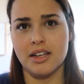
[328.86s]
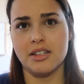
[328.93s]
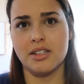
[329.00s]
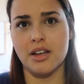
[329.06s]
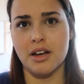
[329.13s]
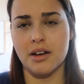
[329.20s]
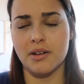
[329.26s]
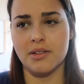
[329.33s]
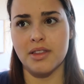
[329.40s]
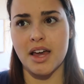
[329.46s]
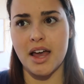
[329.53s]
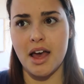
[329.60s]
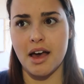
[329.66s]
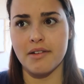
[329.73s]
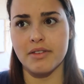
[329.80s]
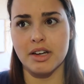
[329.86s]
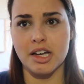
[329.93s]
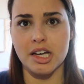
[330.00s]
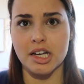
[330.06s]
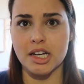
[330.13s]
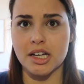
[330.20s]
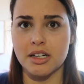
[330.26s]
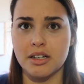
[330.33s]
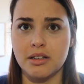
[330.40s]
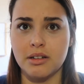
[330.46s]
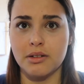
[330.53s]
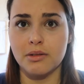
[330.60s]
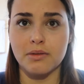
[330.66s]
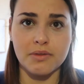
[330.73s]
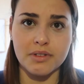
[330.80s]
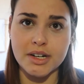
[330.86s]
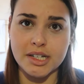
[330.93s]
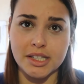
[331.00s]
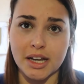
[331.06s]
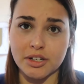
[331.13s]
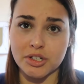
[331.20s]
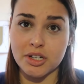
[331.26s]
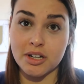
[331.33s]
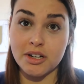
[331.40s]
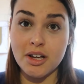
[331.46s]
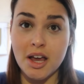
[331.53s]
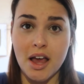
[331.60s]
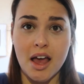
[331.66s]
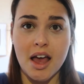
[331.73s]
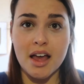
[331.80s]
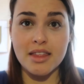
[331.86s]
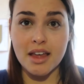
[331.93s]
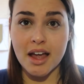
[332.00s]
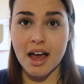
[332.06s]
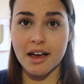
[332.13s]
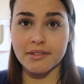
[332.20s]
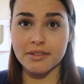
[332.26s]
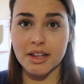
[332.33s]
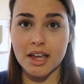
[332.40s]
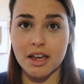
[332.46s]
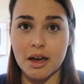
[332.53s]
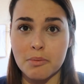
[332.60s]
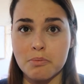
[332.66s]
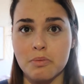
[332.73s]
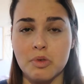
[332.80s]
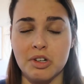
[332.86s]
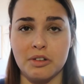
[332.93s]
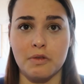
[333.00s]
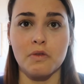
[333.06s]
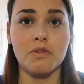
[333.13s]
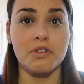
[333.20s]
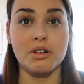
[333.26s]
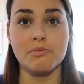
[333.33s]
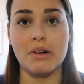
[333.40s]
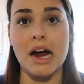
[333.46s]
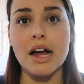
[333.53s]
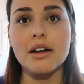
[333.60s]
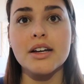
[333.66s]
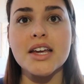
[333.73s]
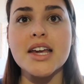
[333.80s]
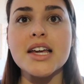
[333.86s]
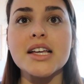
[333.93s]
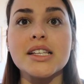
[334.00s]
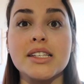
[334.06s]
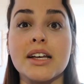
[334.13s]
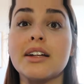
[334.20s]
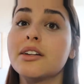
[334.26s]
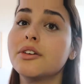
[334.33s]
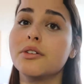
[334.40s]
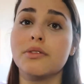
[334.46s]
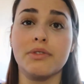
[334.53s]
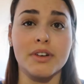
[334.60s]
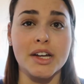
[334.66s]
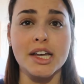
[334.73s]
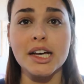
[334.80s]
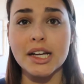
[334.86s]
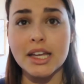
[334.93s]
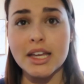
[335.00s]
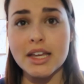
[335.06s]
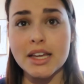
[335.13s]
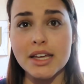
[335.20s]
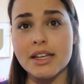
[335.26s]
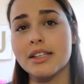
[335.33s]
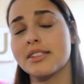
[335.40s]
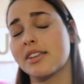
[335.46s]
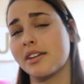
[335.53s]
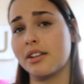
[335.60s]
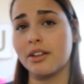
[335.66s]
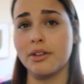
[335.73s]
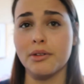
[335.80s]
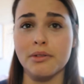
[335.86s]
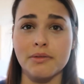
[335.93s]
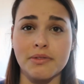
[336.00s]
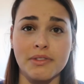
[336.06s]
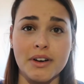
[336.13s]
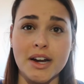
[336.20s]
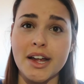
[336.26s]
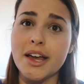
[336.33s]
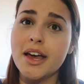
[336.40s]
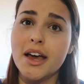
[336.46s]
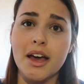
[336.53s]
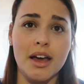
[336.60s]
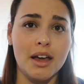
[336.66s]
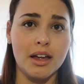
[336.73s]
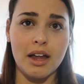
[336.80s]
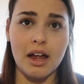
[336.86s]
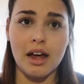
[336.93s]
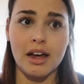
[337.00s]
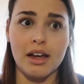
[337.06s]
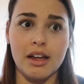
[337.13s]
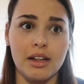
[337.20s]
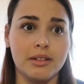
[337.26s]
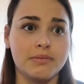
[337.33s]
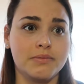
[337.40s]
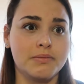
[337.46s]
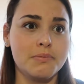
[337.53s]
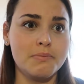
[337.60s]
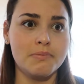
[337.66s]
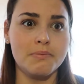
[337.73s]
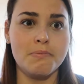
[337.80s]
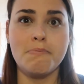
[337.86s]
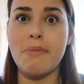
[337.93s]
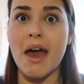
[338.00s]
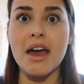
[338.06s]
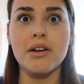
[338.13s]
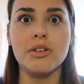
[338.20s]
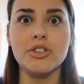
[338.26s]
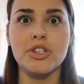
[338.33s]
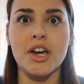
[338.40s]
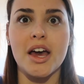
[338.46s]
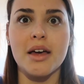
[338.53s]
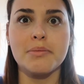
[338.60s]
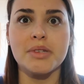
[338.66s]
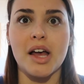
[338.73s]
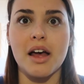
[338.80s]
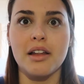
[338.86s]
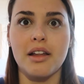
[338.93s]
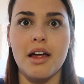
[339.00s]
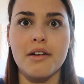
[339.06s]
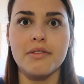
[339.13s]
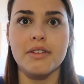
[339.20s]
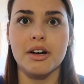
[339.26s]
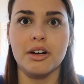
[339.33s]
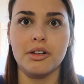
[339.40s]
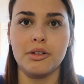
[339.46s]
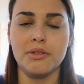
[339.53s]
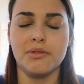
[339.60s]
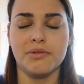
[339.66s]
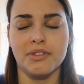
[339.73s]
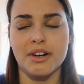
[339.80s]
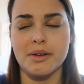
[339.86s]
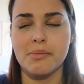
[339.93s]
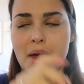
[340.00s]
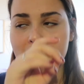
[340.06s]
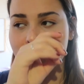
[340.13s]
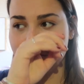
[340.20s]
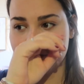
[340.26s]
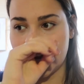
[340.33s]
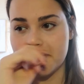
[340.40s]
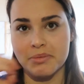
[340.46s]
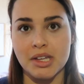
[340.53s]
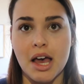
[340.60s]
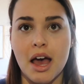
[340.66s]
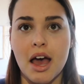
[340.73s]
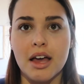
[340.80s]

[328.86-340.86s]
So they have a good gluten-free section. And they have like gluten-free brownies and gluten-free cookies and gluten-free um, bagel chips. I love their gluten-free bagel chips.